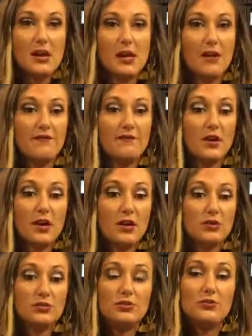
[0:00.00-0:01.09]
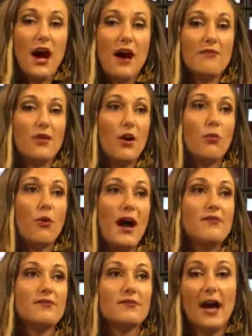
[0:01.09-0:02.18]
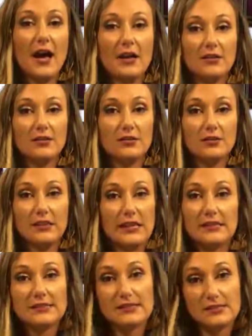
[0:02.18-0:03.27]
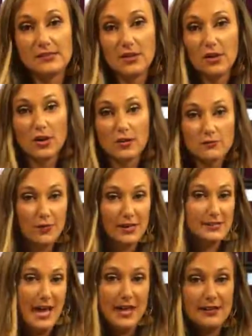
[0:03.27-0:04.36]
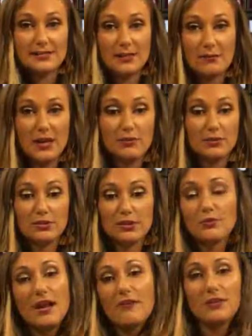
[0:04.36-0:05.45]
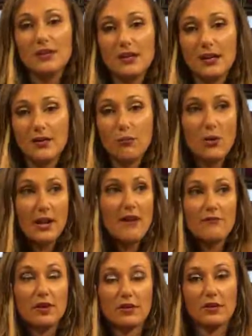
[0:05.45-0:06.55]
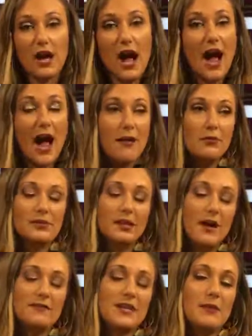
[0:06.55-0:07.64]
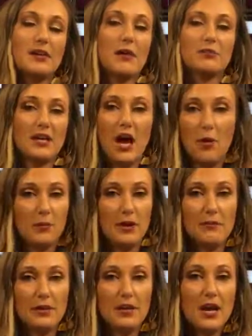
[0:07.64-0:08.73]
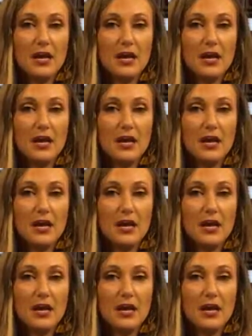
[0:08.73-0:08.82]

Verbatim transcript: If you have a wife that needs to learn what it takes to be able to do whatever, whatever. I, I would love to be able to help them and